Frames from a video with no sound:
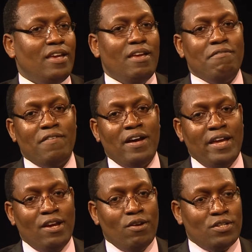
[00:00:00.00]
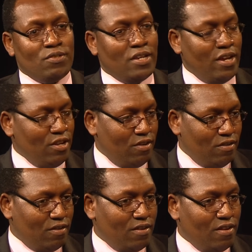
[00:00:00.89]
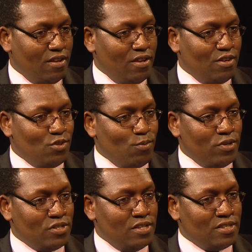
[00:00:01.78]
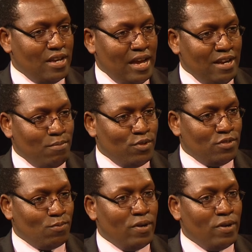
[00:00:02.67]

if I go to Kenya to watch these animals?